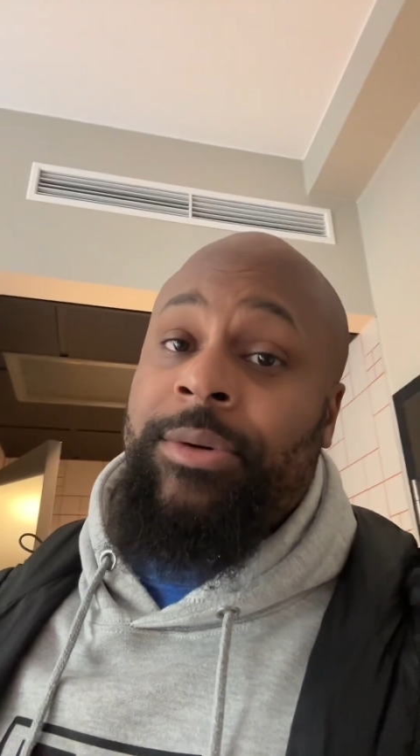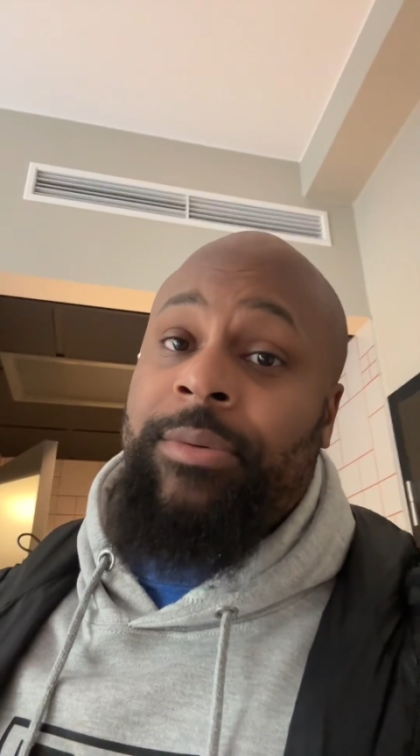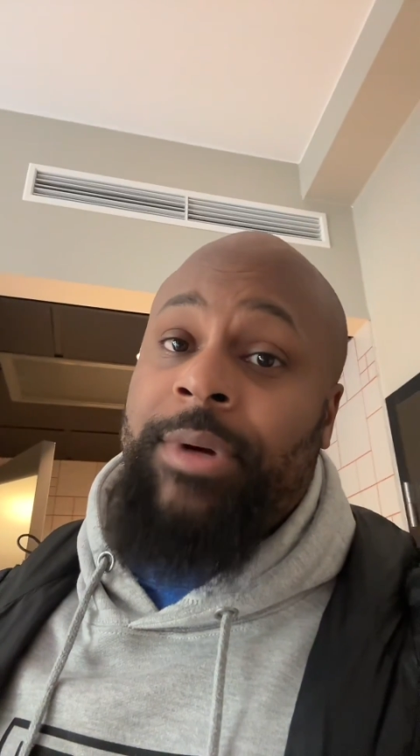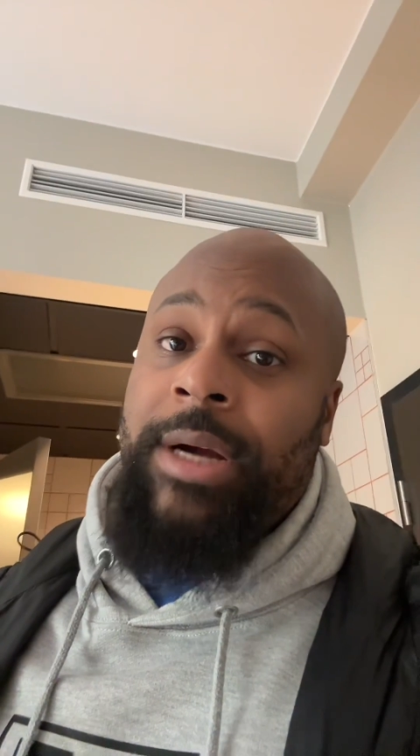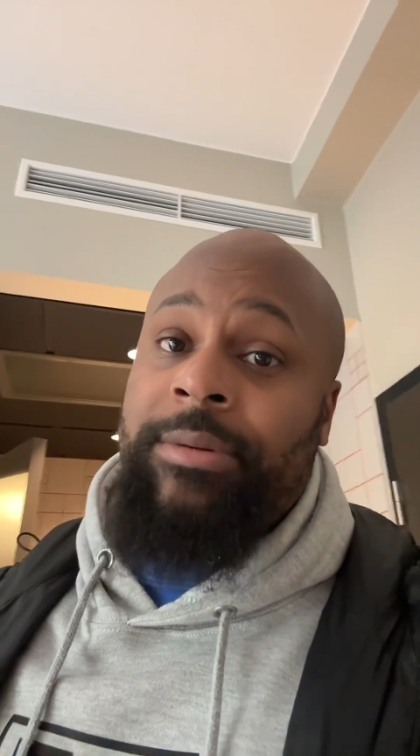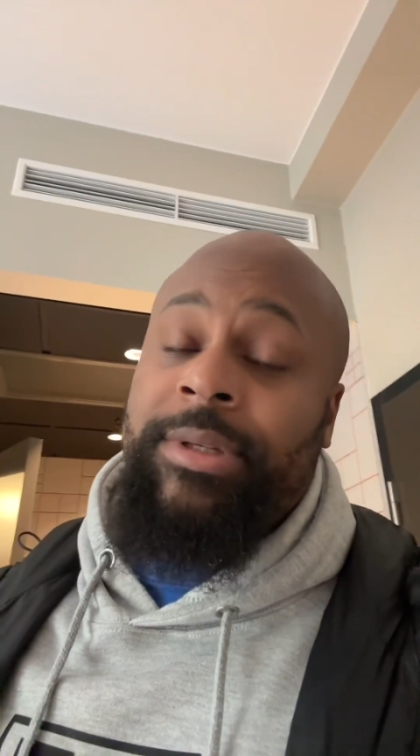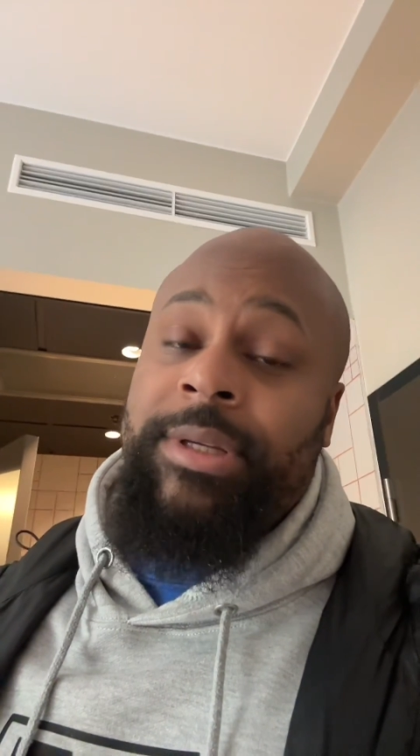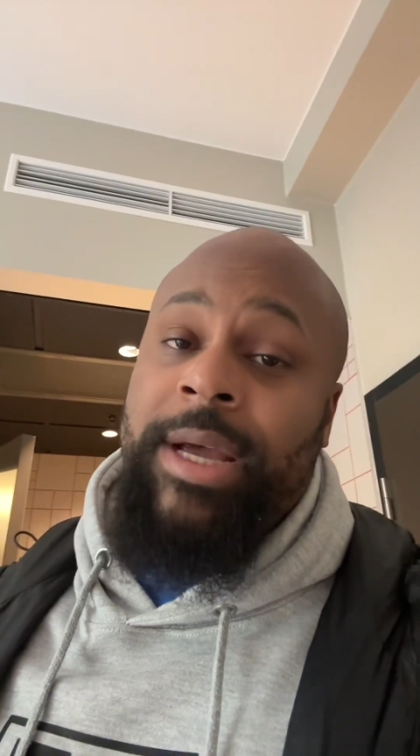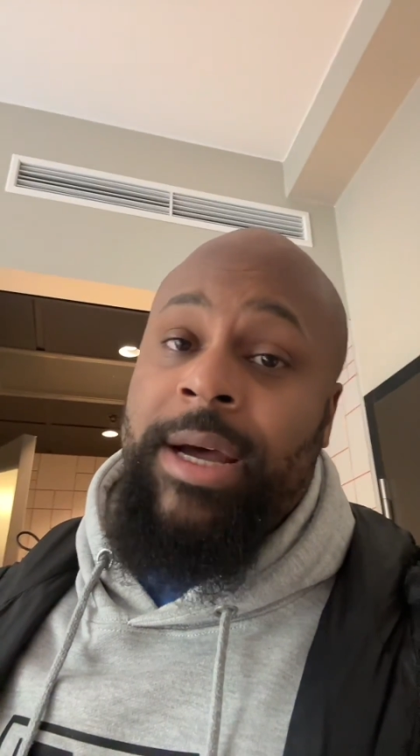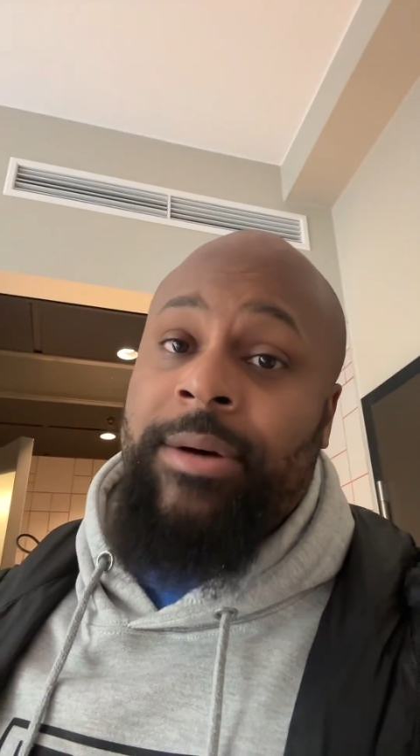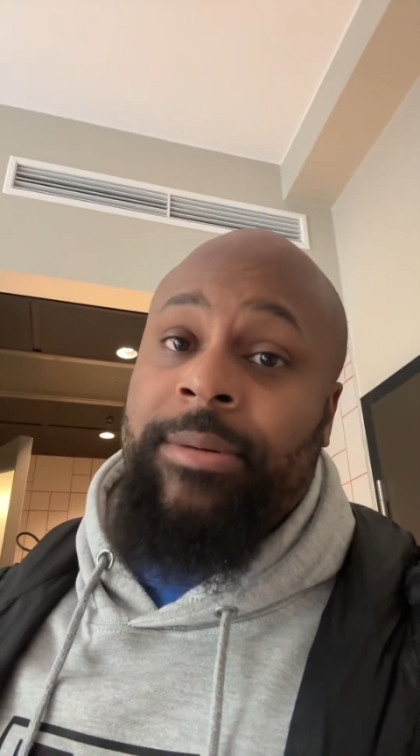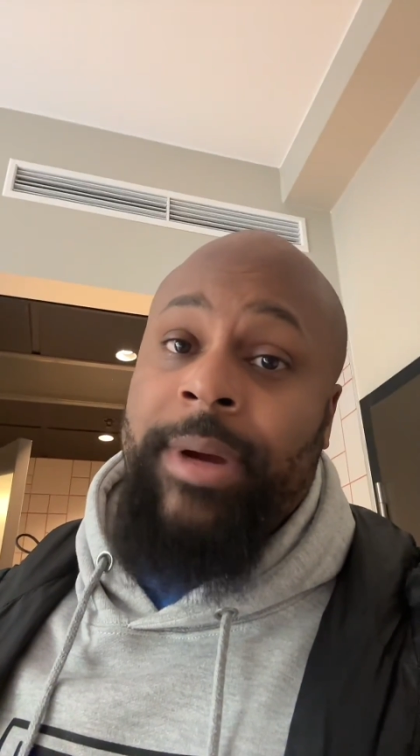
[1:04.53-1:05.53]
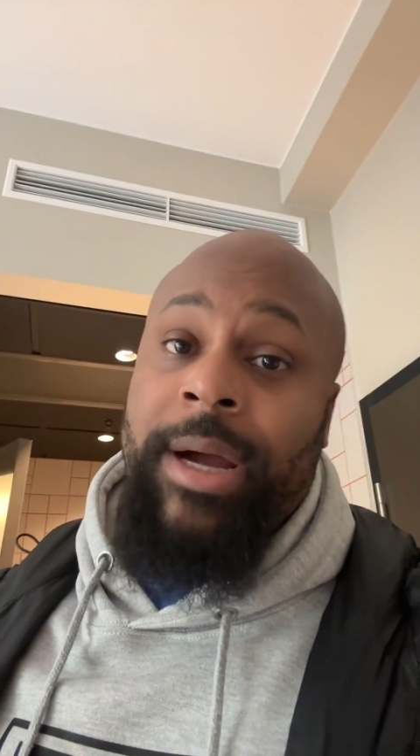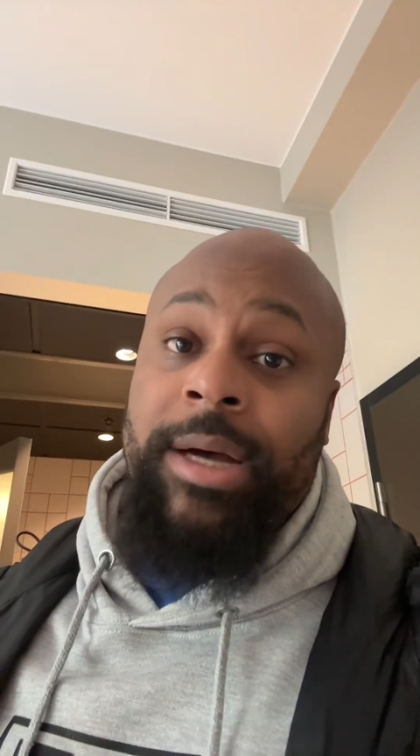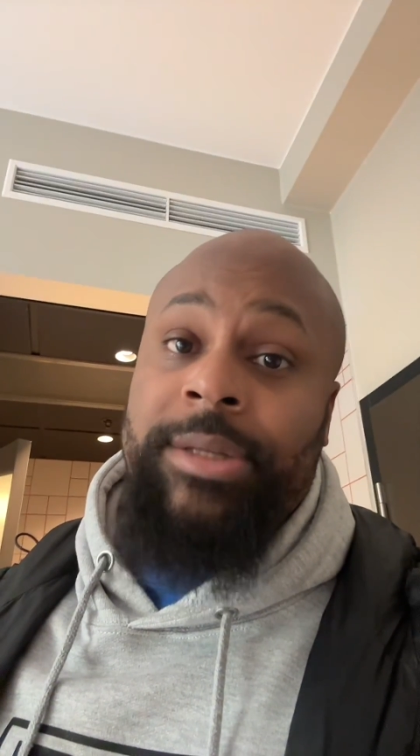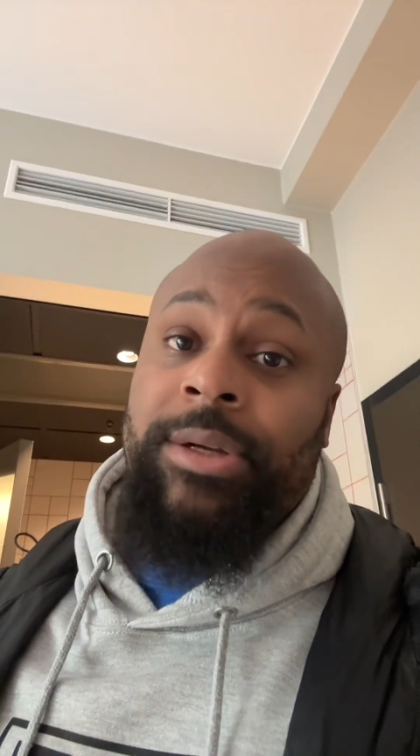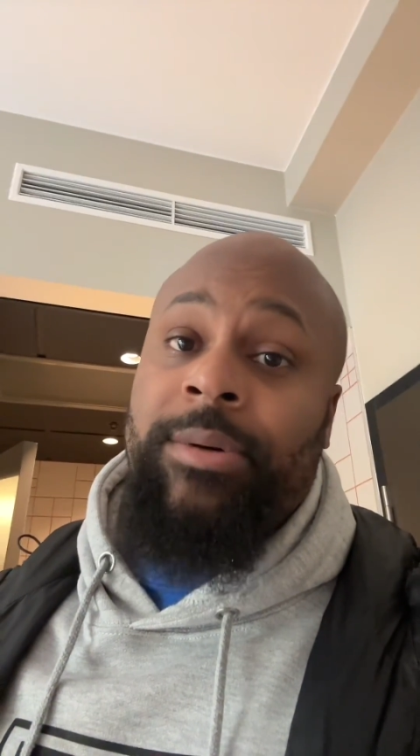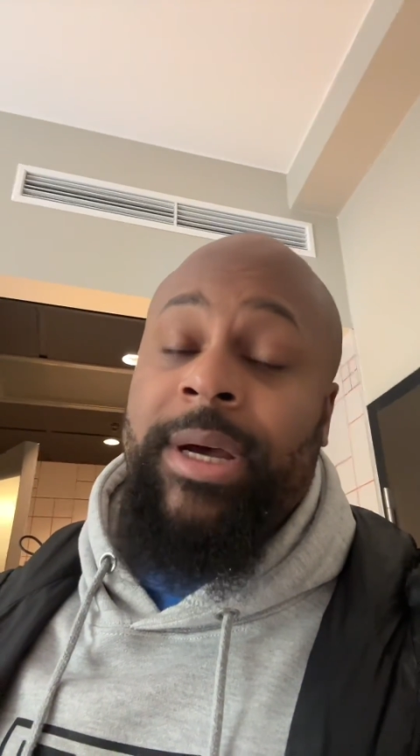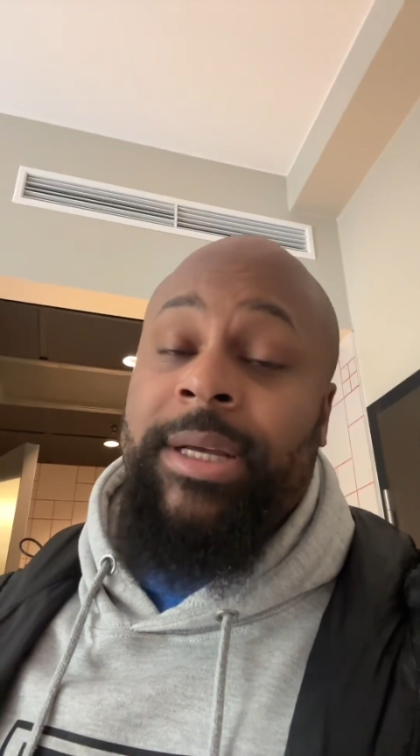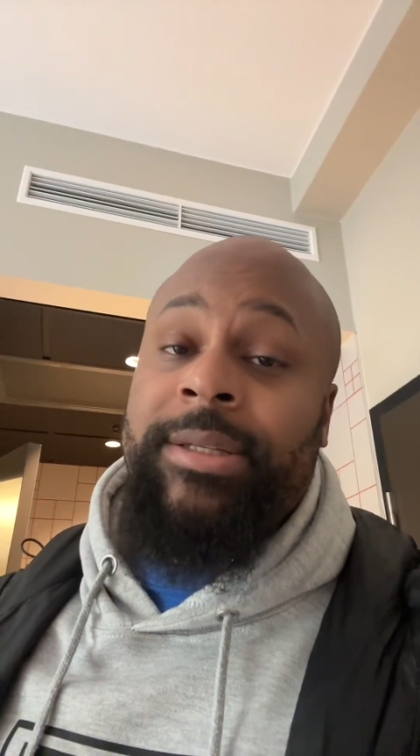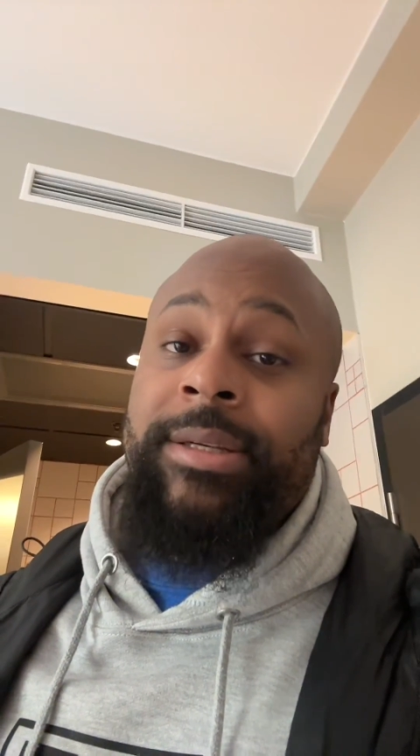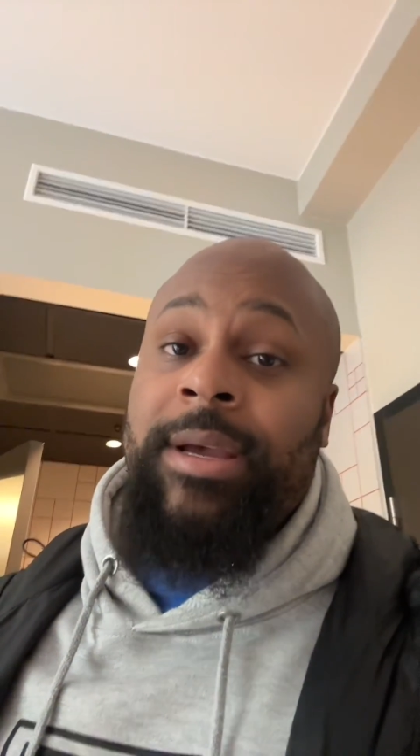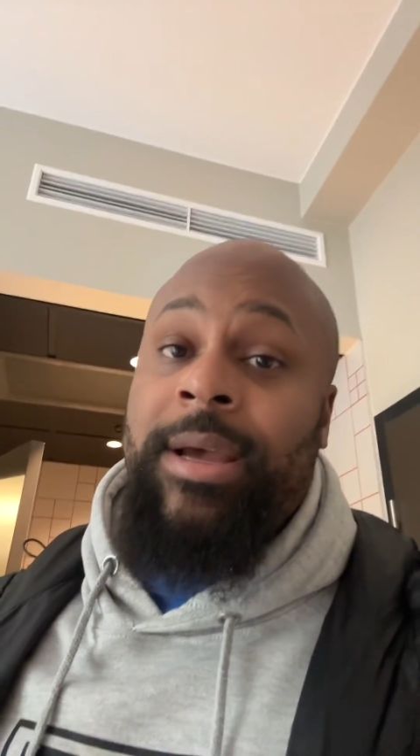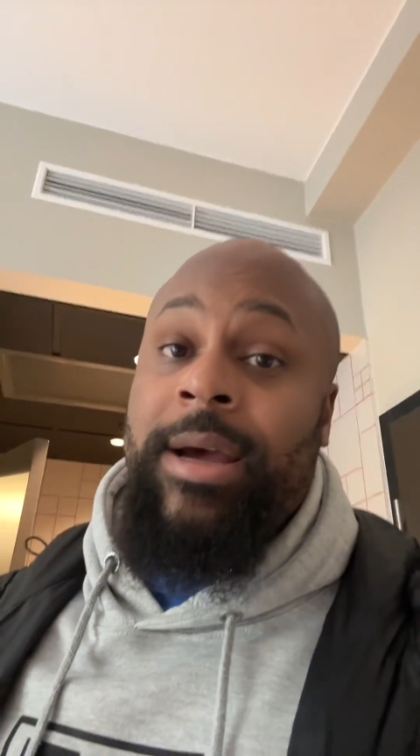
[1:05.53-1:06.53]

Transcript: when I was down by Oslo West,